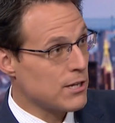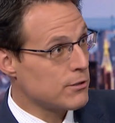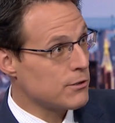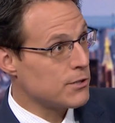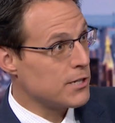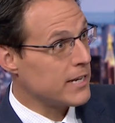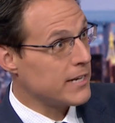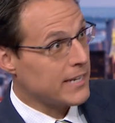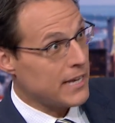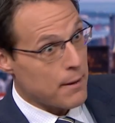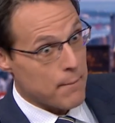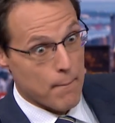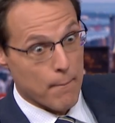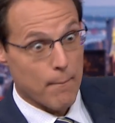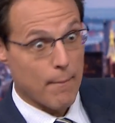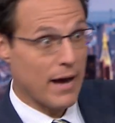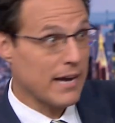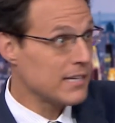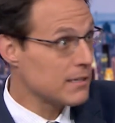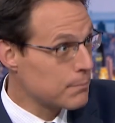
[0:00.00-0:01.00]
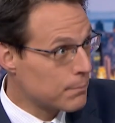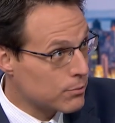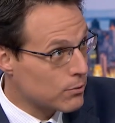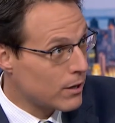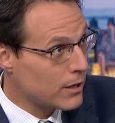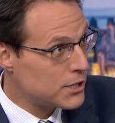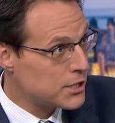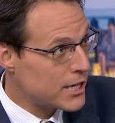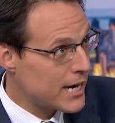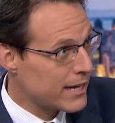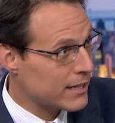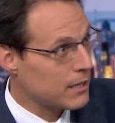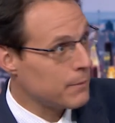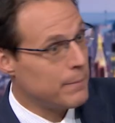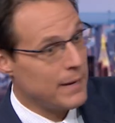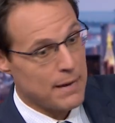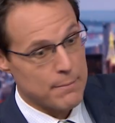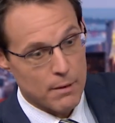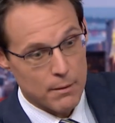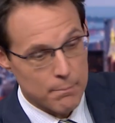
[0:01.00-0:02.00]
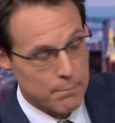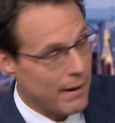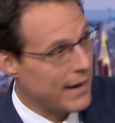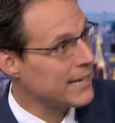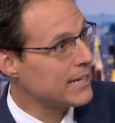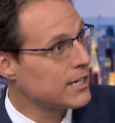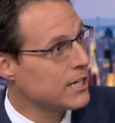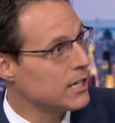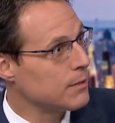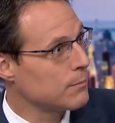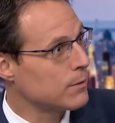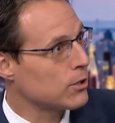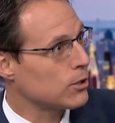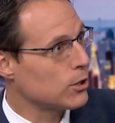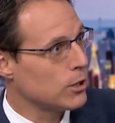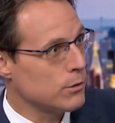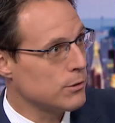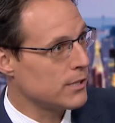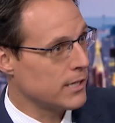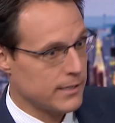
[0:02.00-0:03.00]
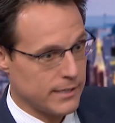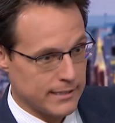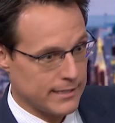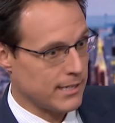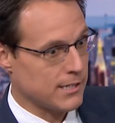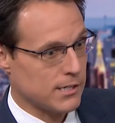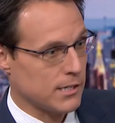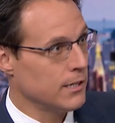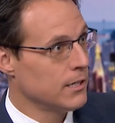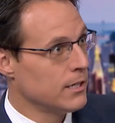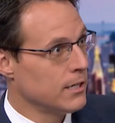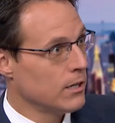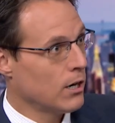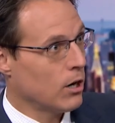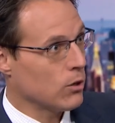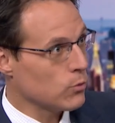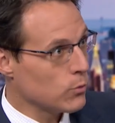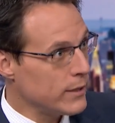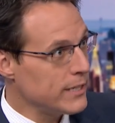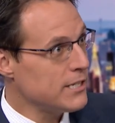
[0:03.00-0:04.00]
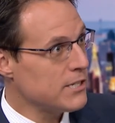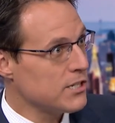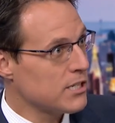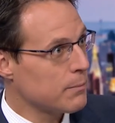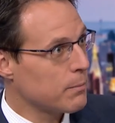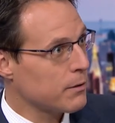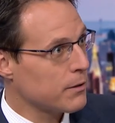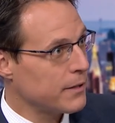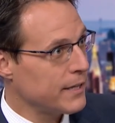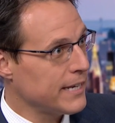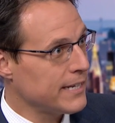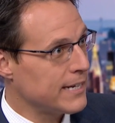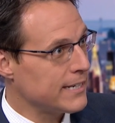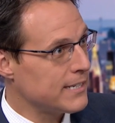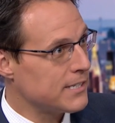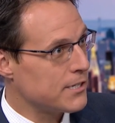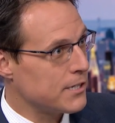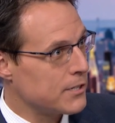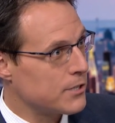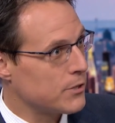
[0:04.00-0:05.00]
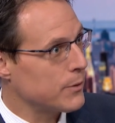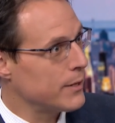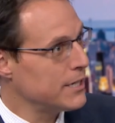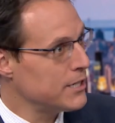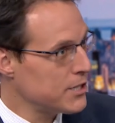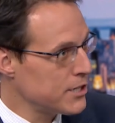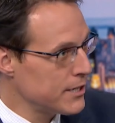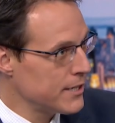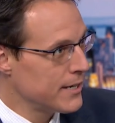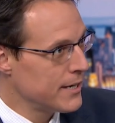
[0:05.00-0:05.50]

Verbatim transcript: understanding it, might brush Alabama, sure. might come close. I think that's a, a reasonable thing in any situation.